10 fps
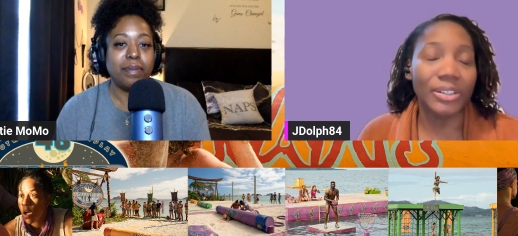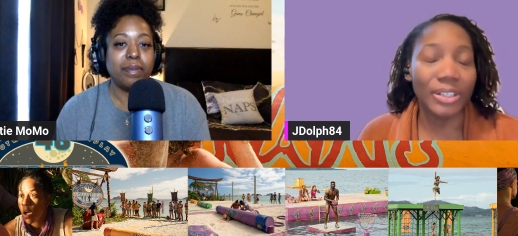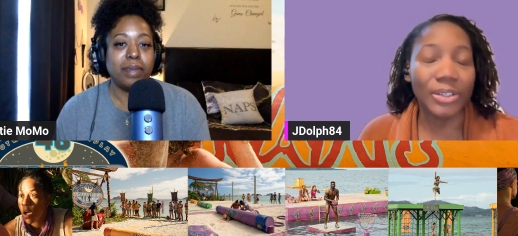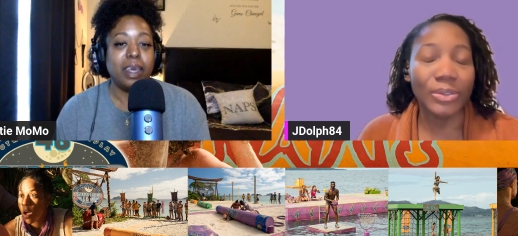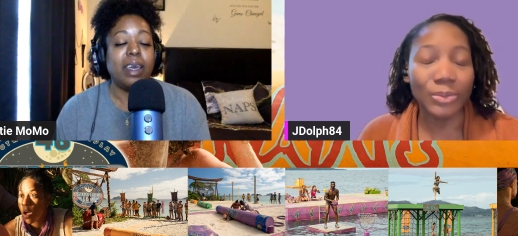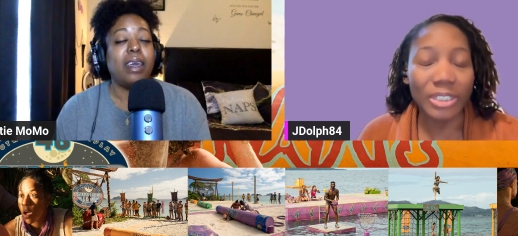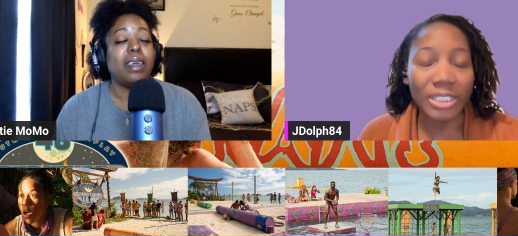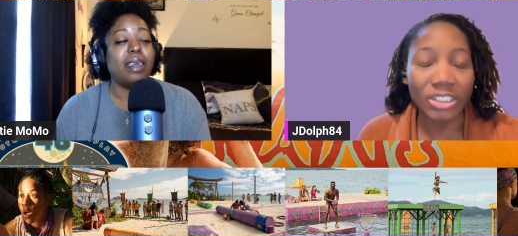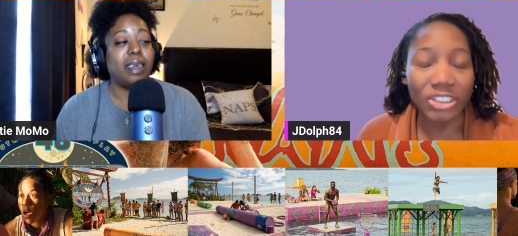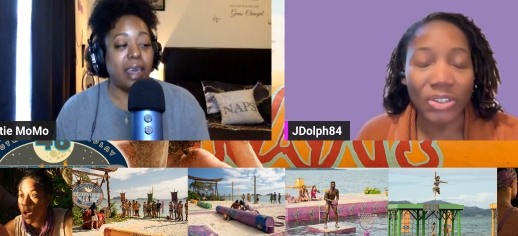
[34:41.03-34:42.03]
Speaker 1: It, it
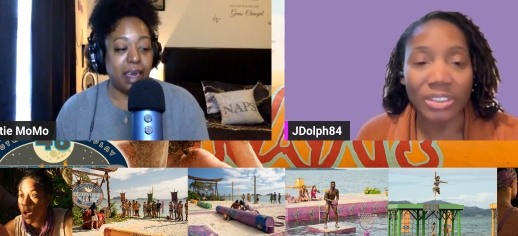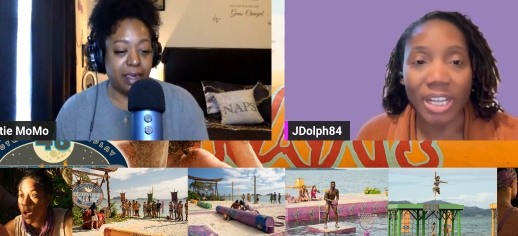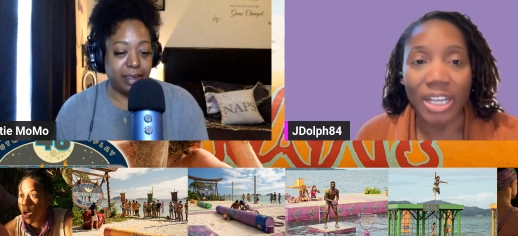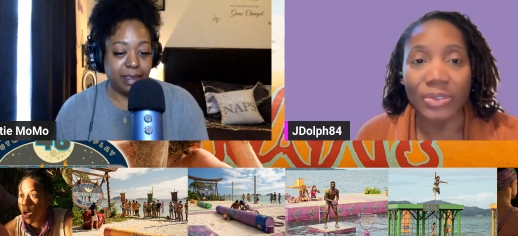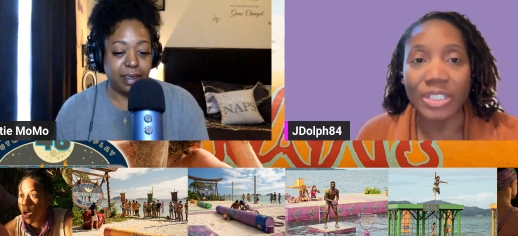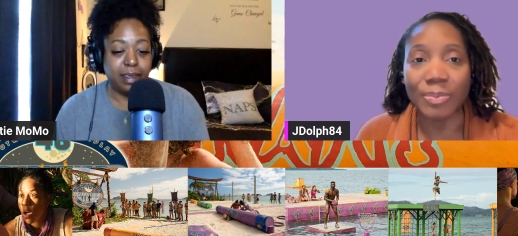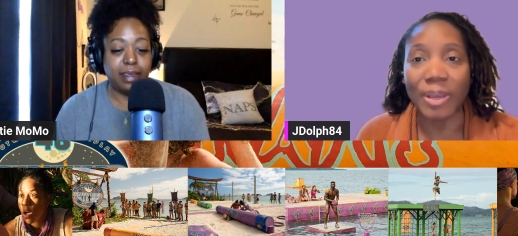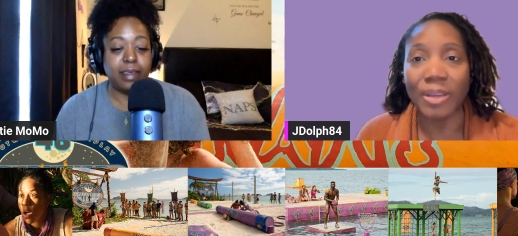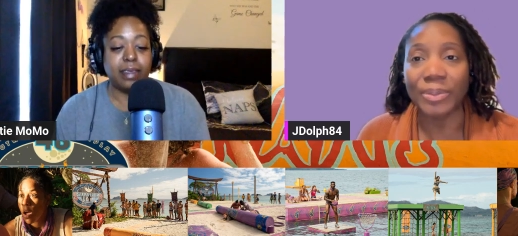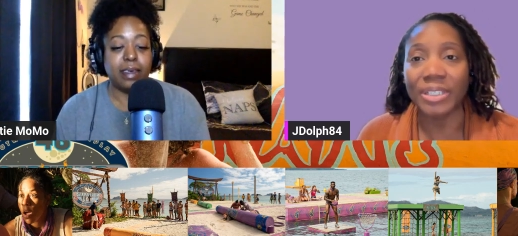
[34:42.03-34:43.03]
really showed a lot of
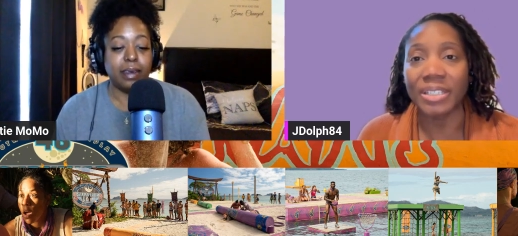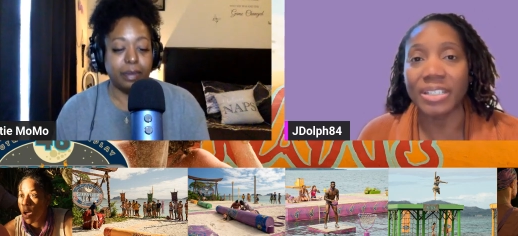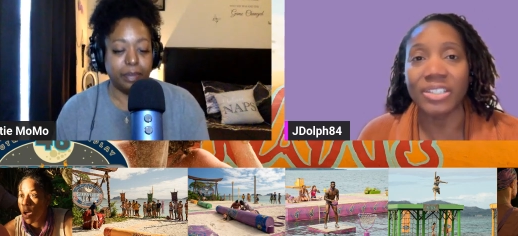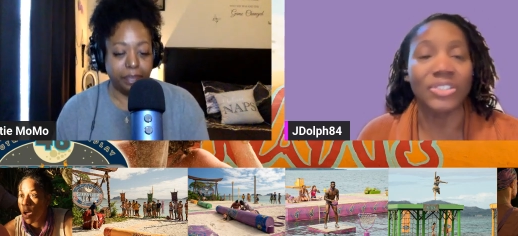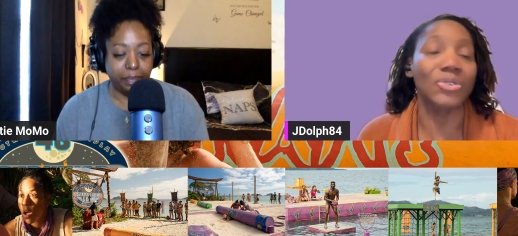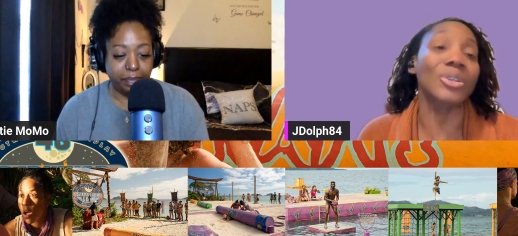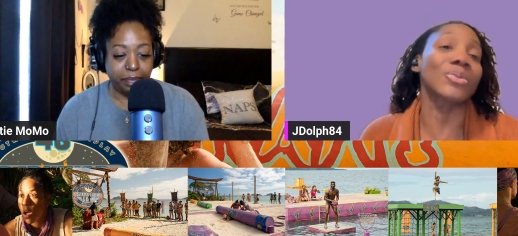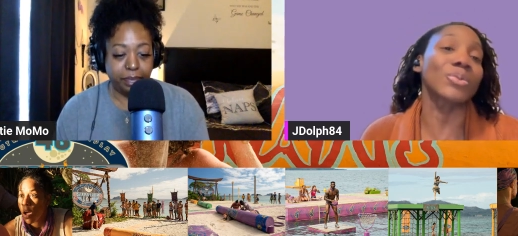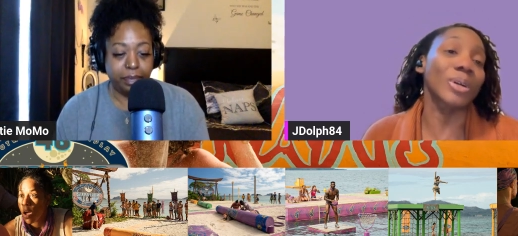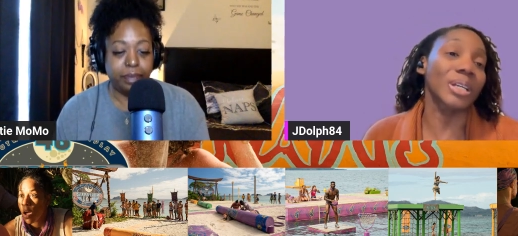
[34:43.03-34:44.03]
respect because his
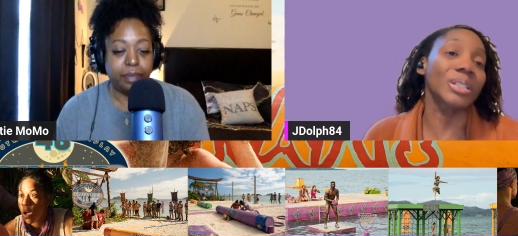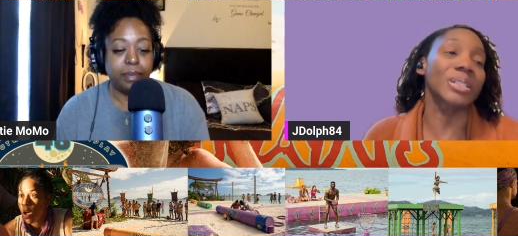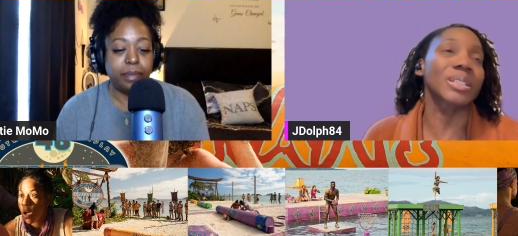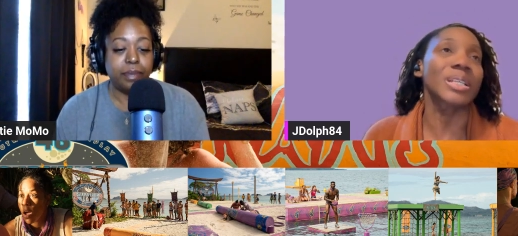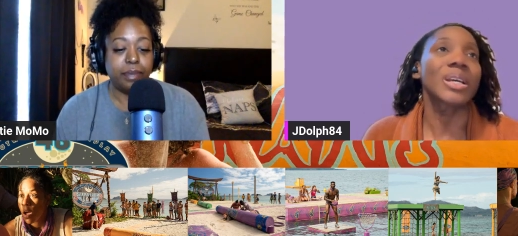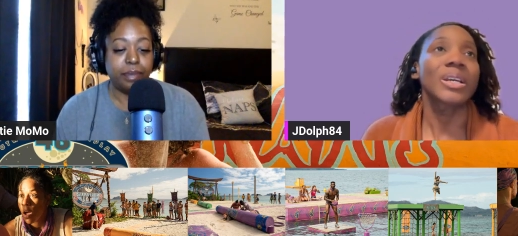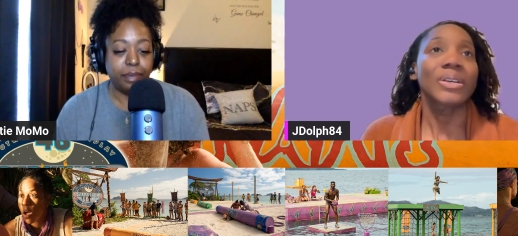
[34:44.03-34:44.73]
story was